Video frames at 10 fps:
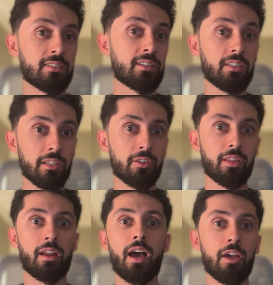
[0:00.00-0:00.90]
It's clear
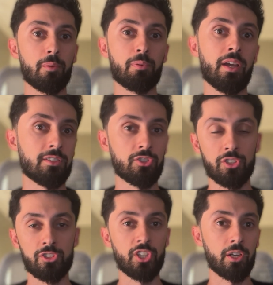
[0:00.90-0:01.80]
that a higher price is
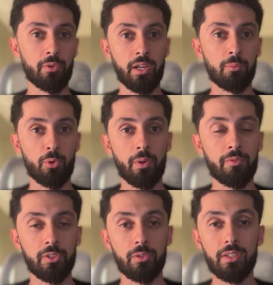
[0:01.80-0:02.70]
just generating more
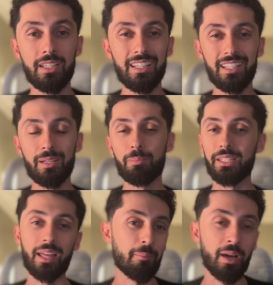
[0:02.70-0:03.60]
revenue.
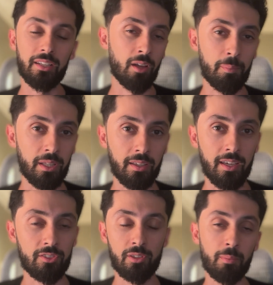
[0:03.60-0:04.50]
But that might not be the
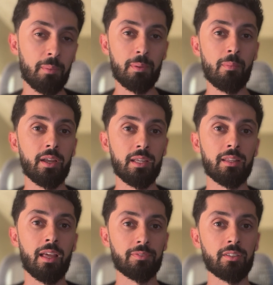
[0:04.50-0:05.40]
case. There might be money
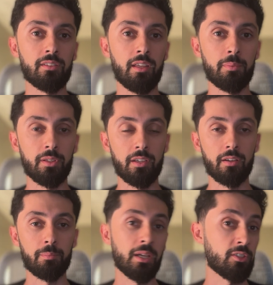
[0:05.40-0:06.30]
left on the table
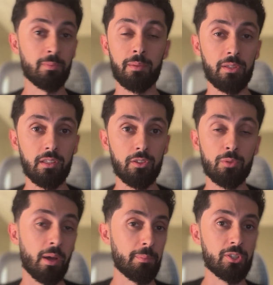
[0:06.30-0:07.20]
here because maybe
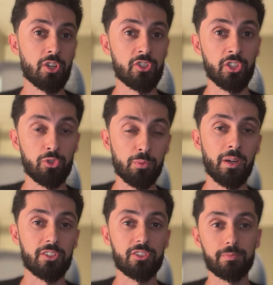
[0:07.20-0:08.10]
you might be charging too
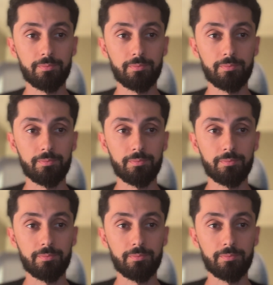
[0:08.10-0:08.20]
much.